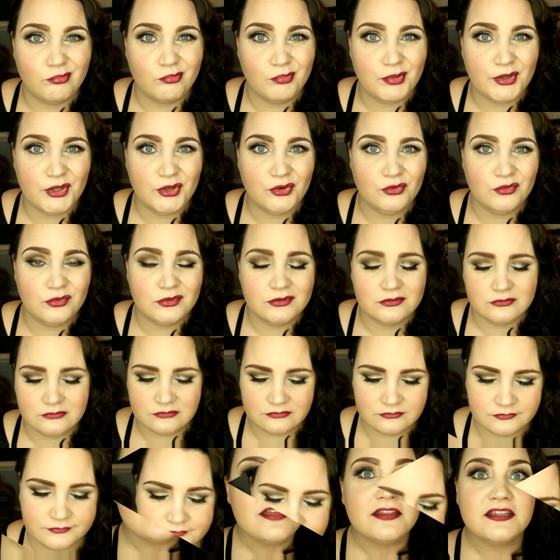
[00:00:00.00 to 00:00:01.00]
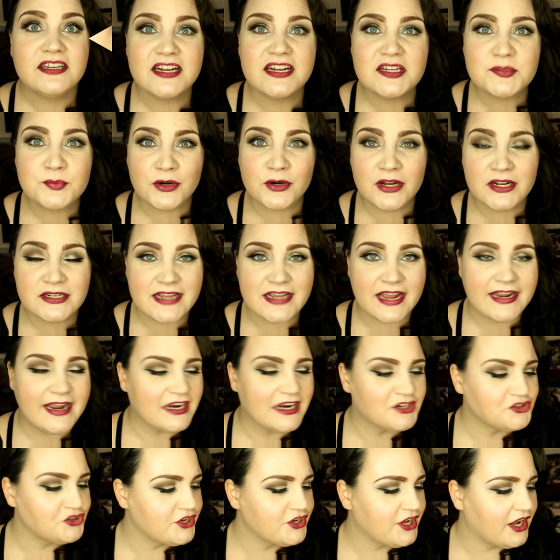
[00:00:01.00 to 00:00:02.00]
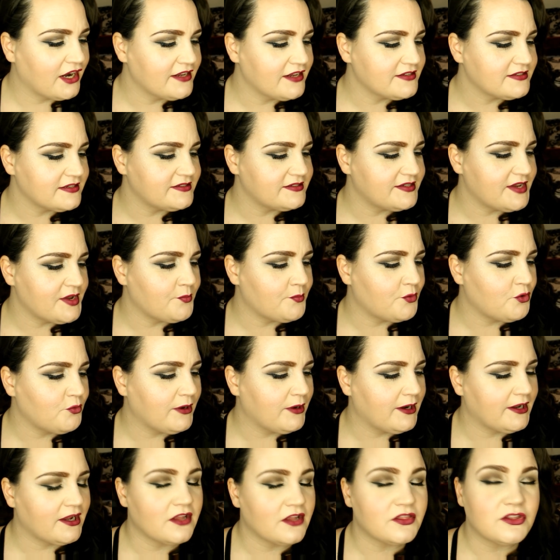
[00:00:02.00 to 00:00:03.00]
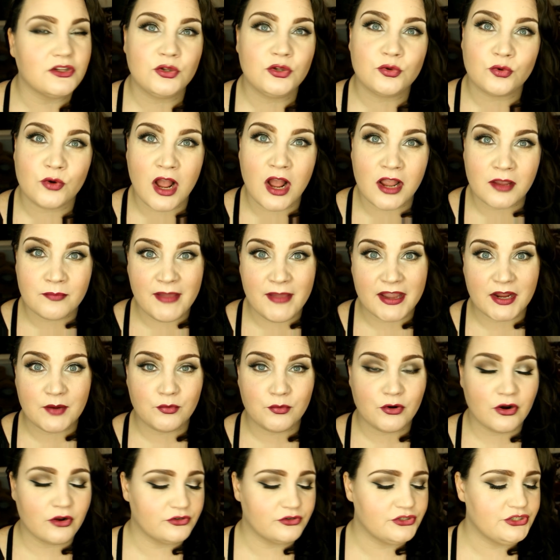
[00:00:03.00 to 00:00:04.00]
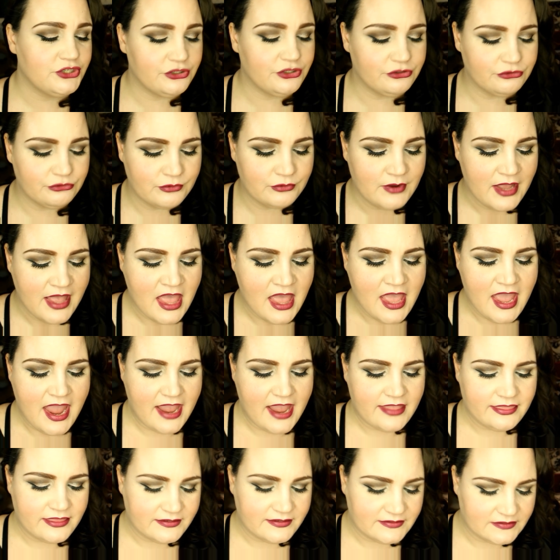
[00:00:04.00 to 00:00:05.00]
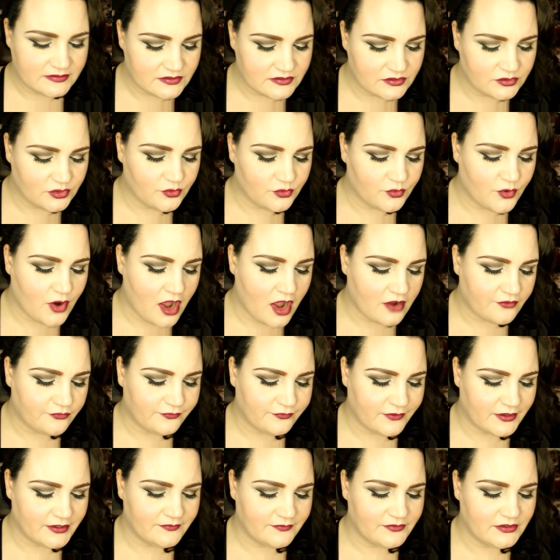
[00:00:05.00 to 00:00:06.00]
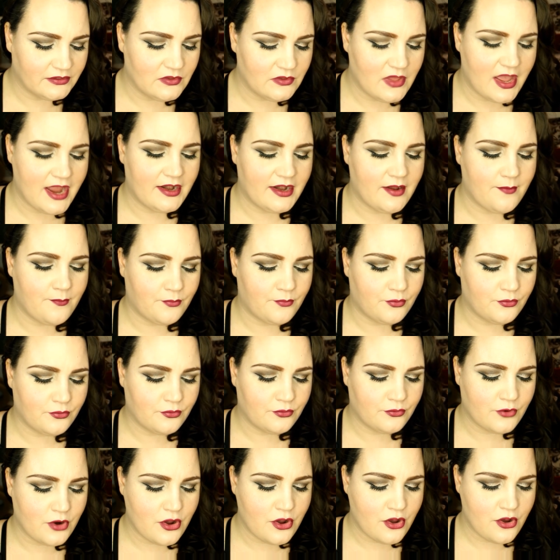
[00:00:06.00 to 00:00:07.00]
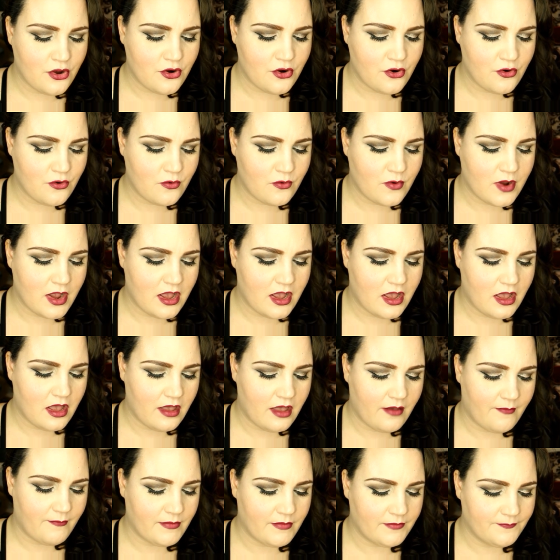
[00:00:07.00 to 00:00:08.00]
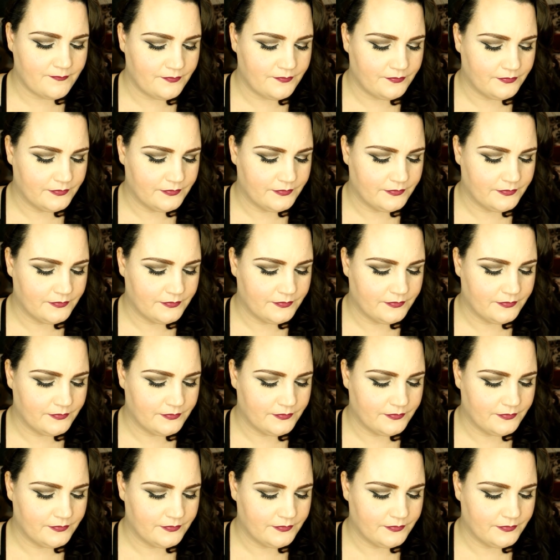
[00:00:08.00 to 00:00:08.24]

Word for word: boo. The next product I actually got is a sample when I got the Lorac Mega Pro 2, and this is the Lorac Front of the Line Pro um,